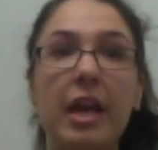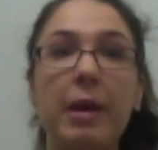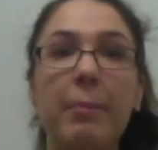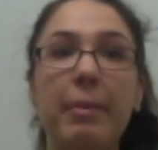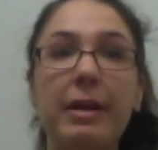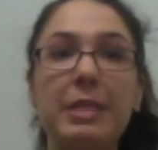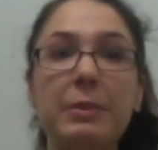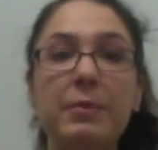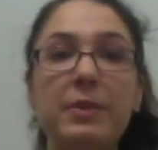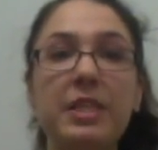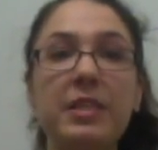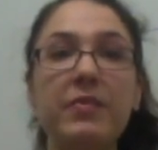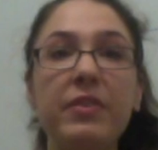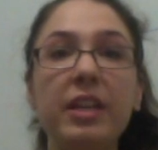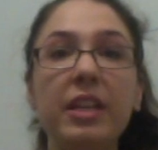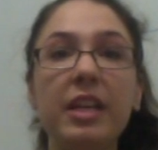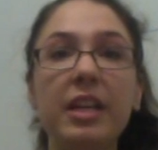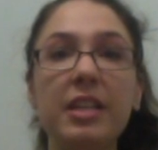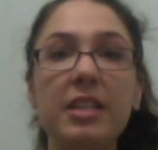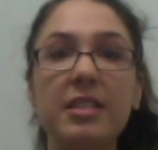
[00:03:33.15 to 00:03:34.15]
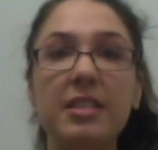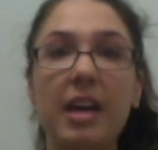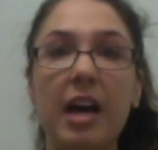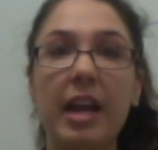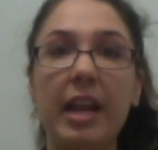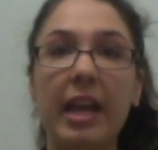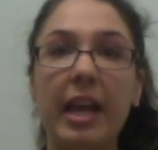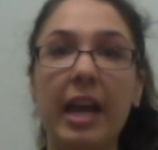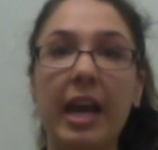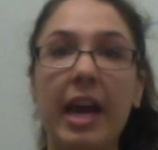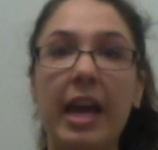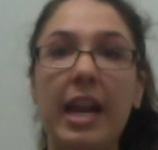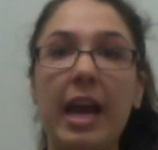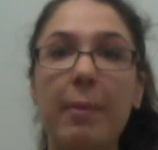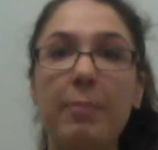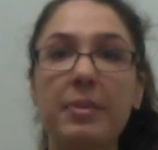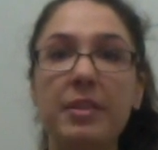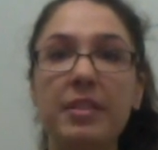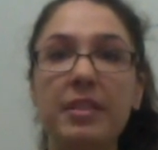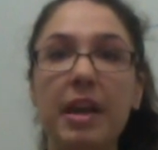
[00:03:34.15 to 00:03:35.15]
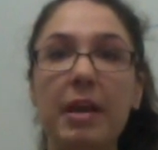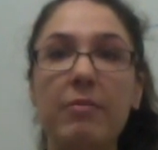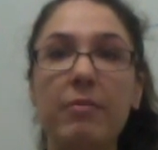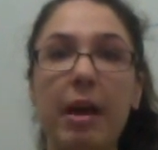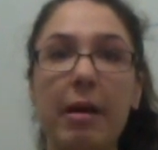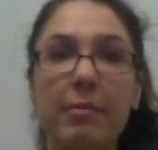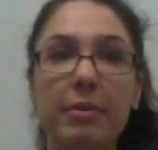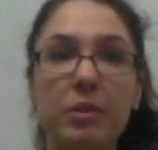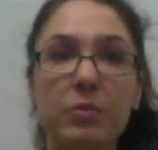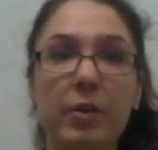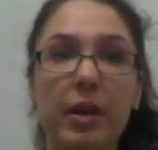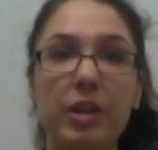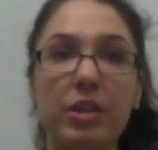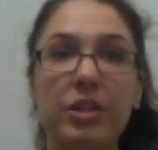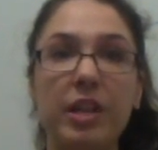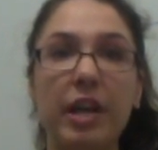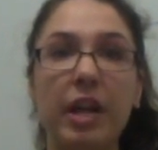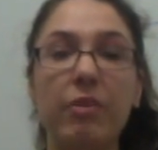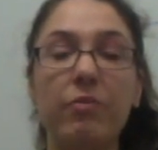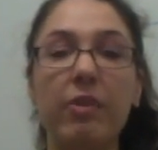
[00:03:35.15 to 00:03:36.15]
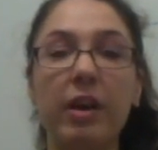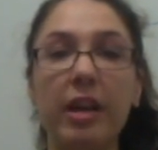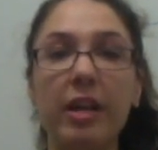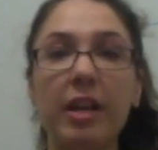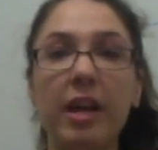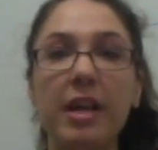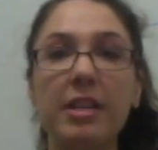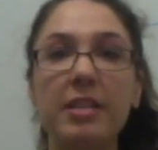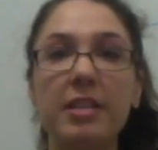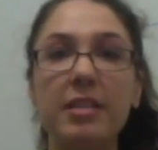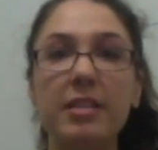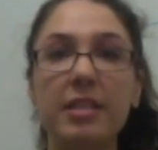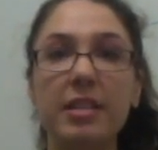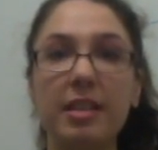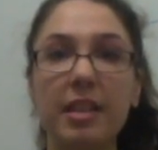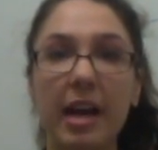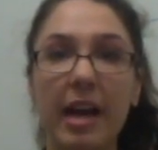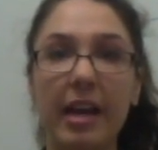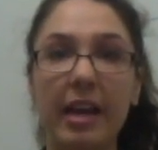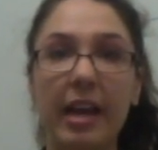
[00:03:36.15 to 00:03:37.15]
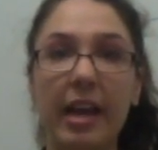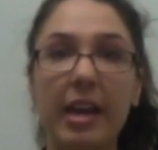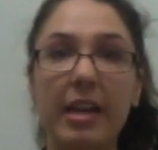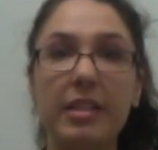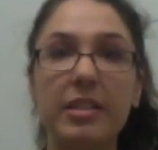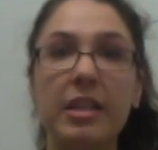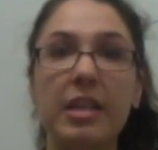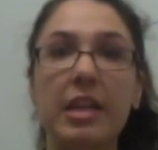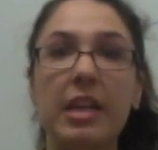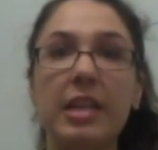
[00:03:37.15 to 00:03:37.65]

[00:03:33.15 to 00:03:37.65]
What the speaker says: By specifically designing an aptazyme riboswitch that can recognize the ligand